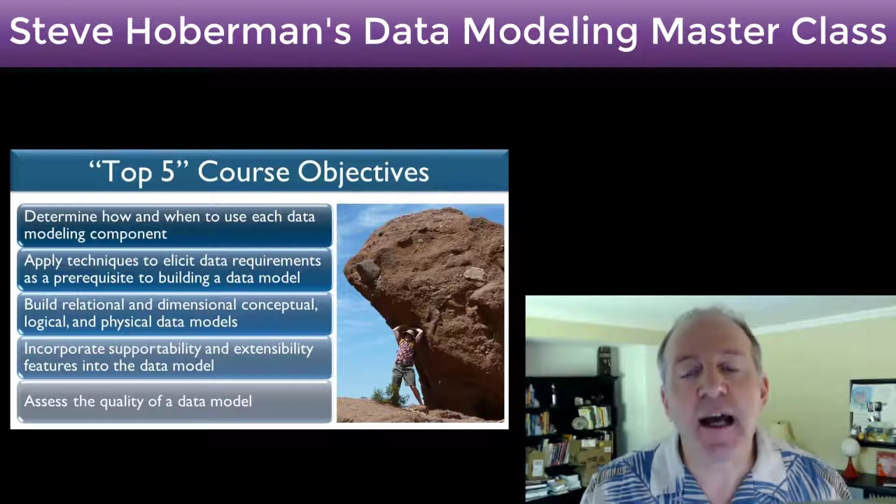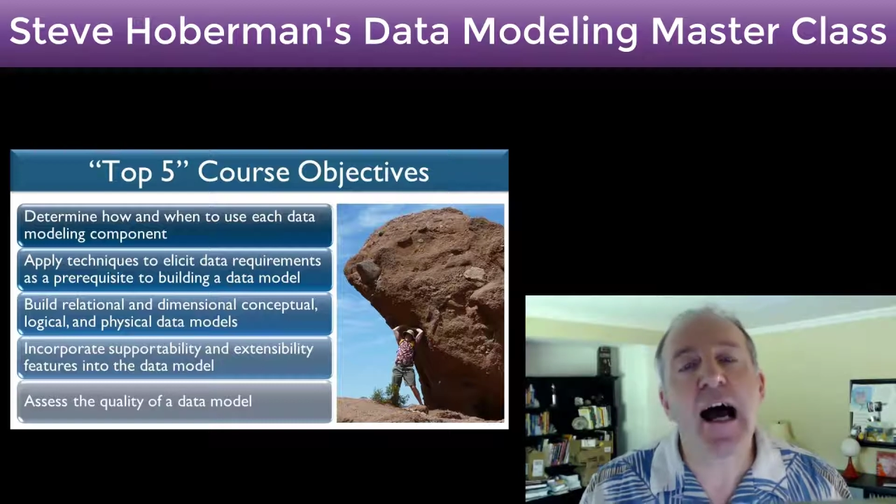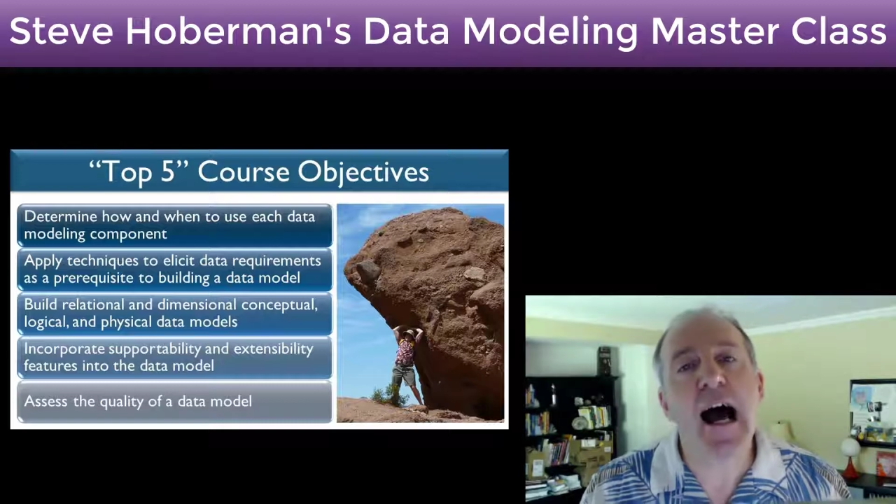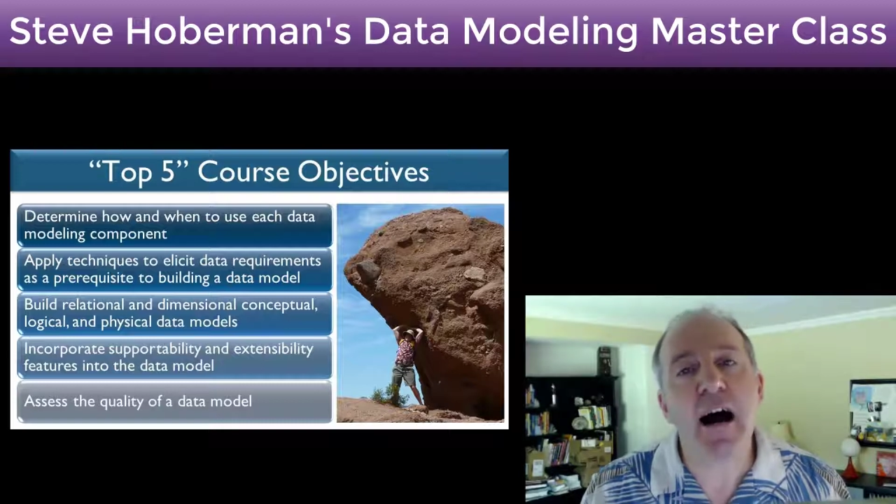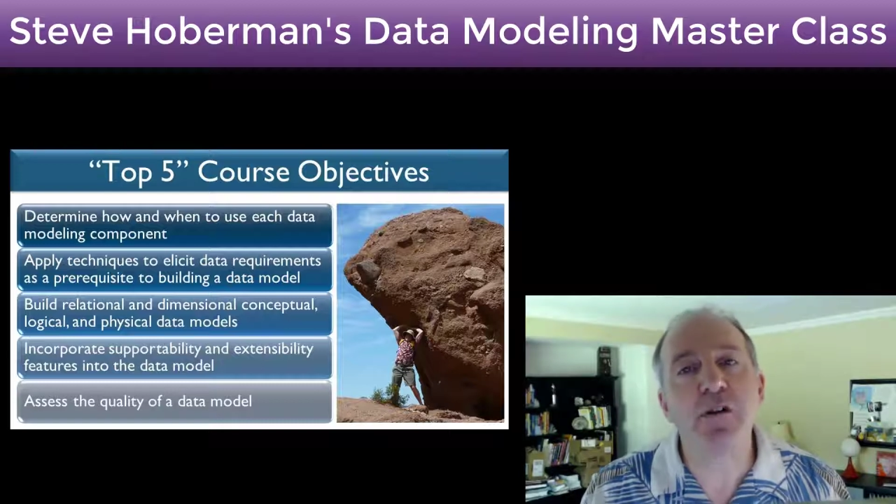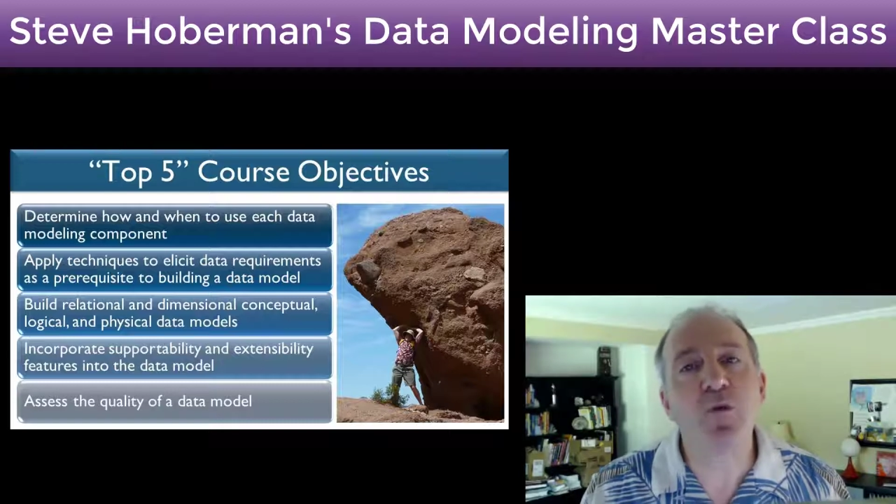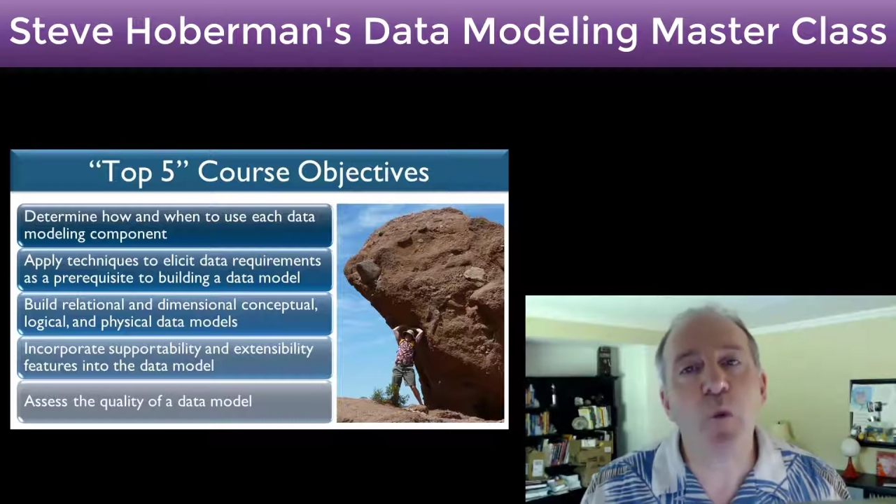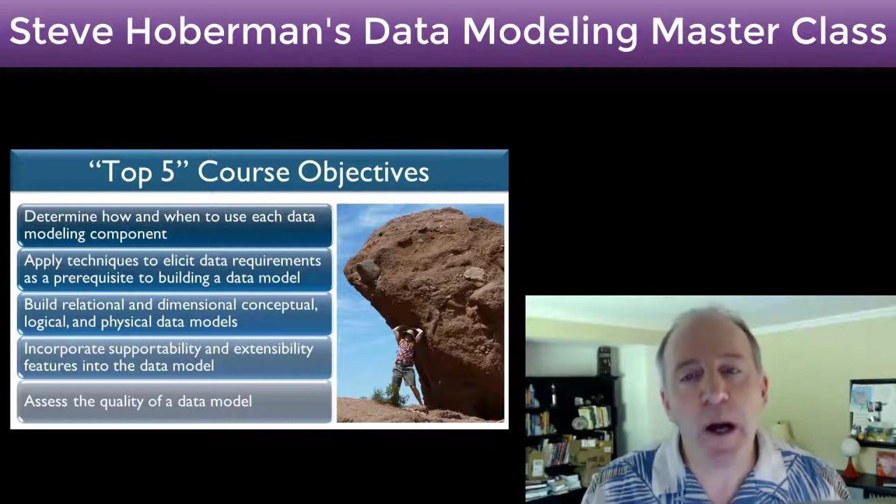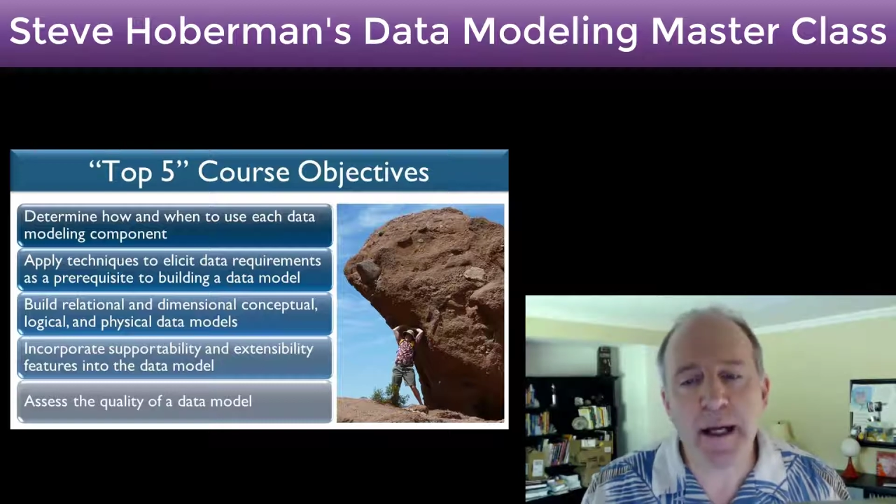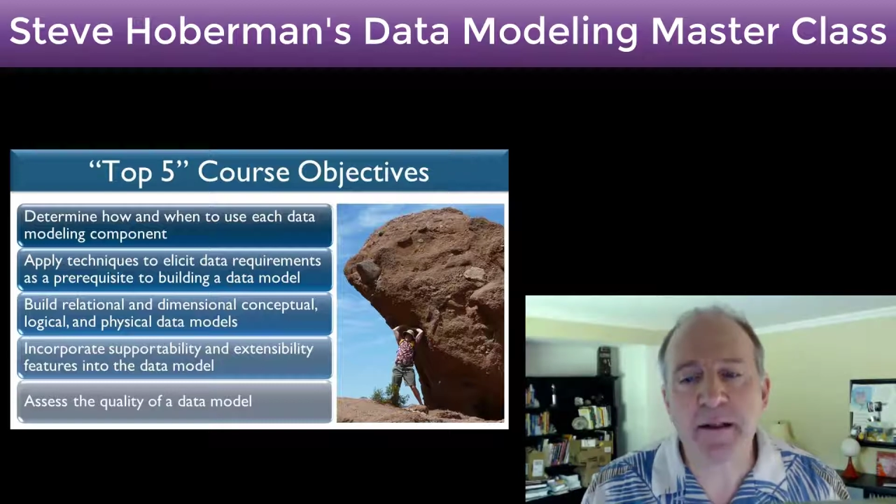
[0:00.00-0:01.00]
how and
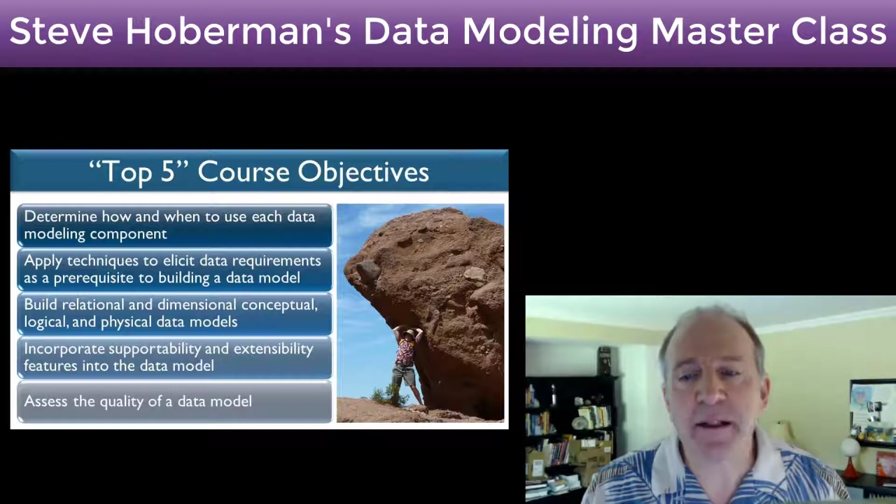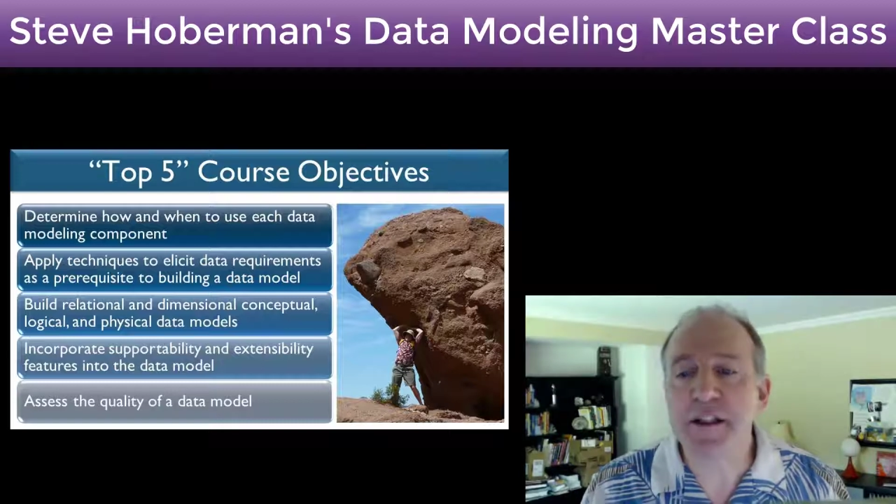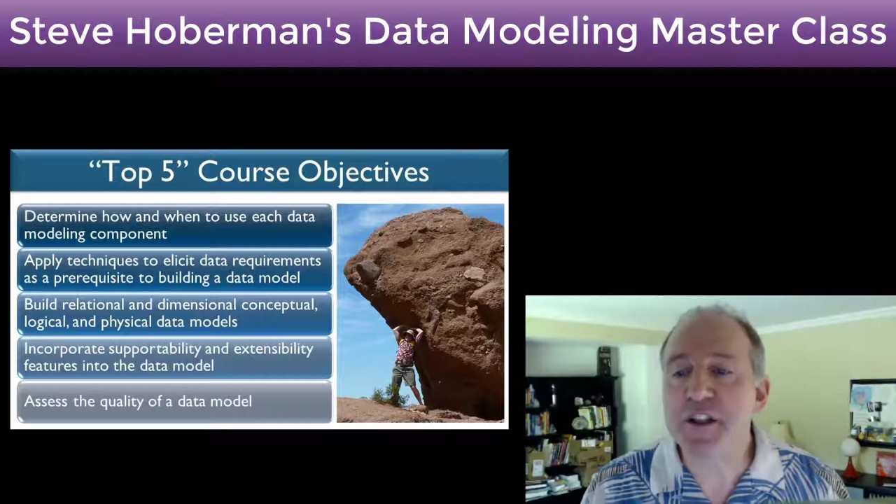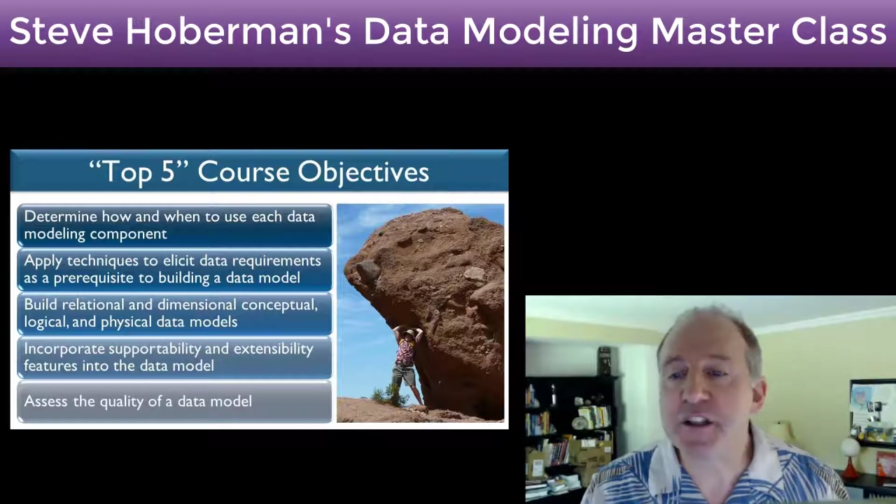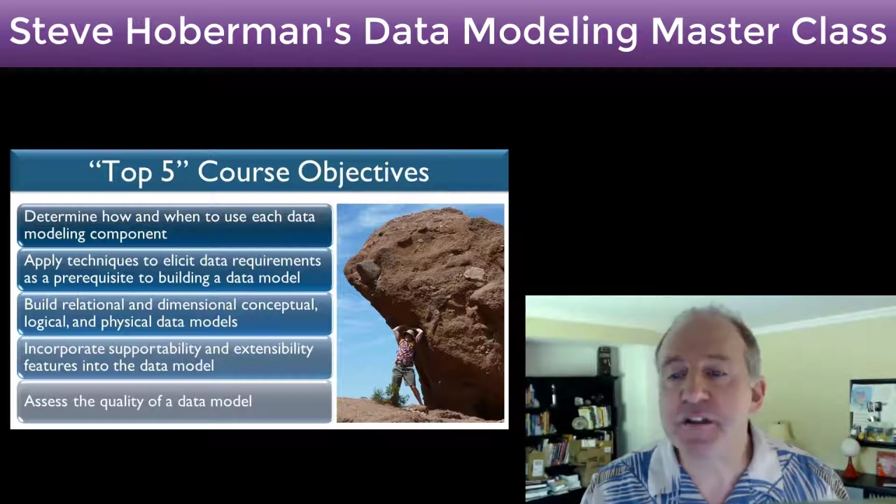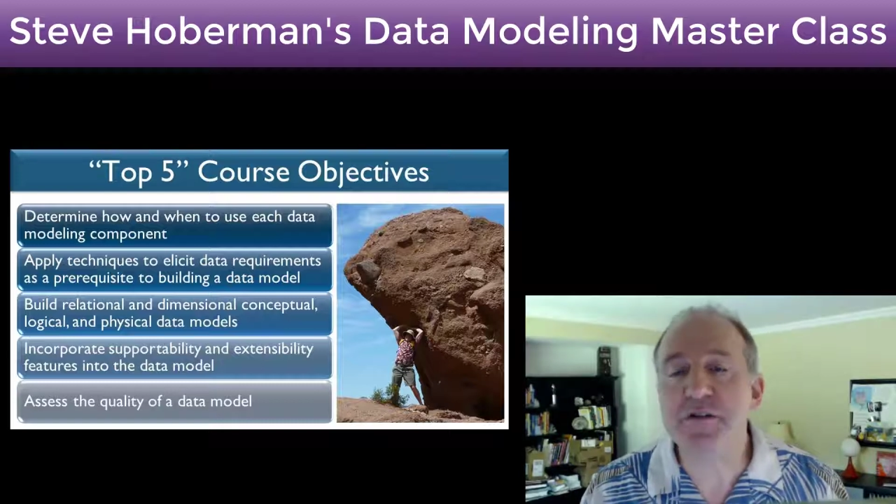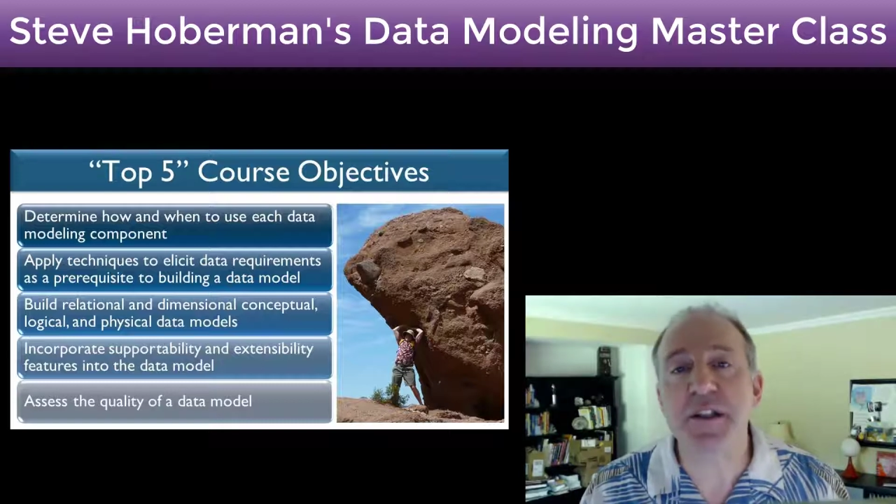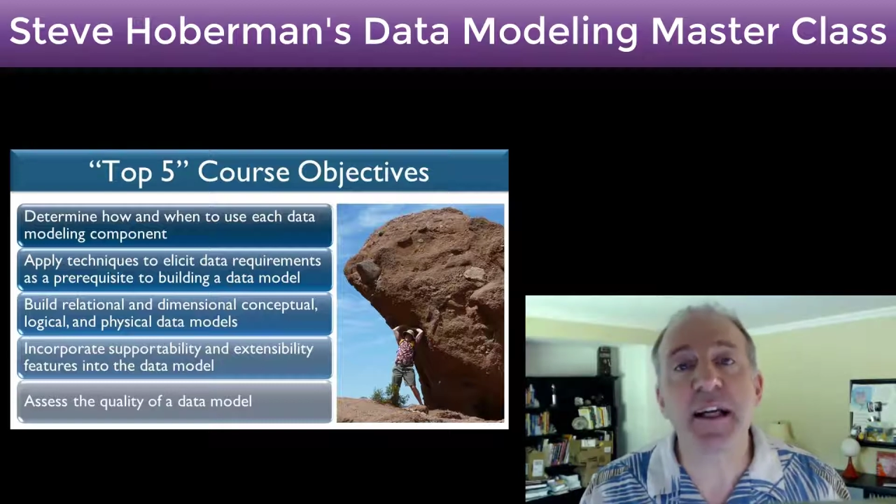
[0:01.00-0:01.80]
when to use